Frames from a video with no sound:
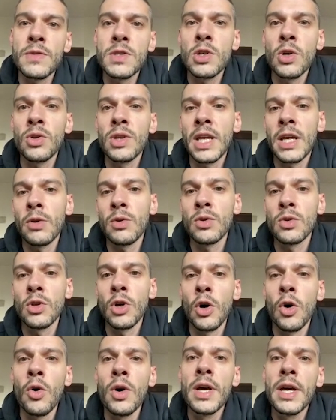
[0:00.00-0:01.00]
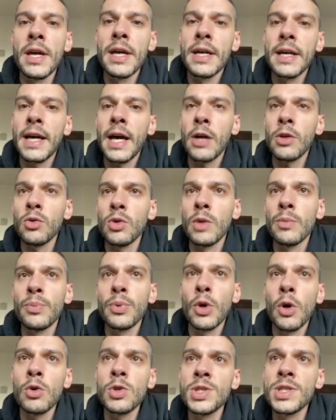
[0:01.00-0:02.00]
so they will know how to
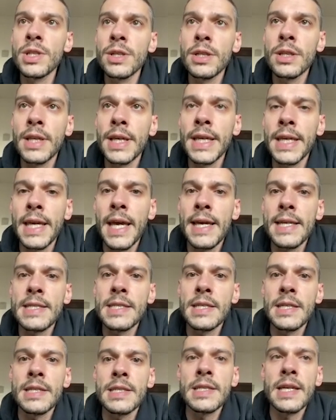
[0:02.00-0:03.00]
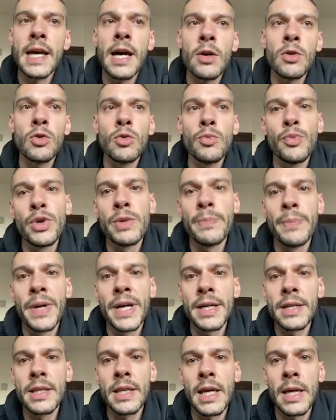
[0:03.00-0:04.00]
approach certain cases, how to
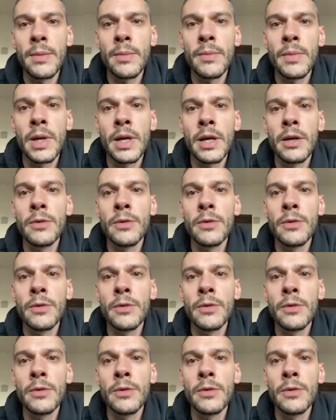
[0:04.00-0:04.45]
prepare them